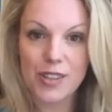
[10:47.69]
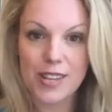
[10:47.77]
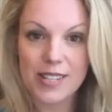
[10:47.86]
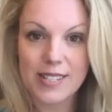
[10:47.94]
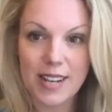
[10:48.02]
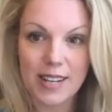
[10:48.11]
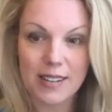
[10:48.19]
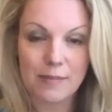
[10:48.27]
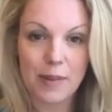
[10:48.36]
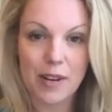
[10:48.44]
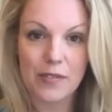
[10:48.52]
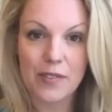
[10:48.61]
this and
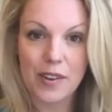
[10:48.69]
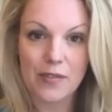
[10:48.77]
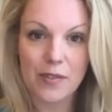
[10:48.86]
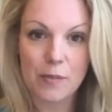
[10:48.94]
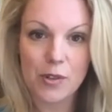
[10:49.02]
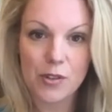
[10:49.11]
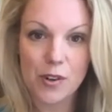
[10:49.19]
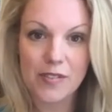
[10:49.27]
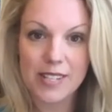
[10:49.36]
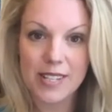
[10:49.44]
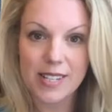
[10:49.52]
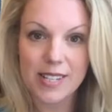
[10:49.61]
benefit from your
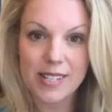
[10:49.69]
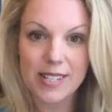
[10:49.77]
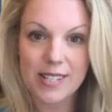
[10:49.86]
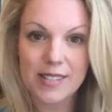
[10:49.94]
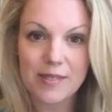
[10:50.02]
services?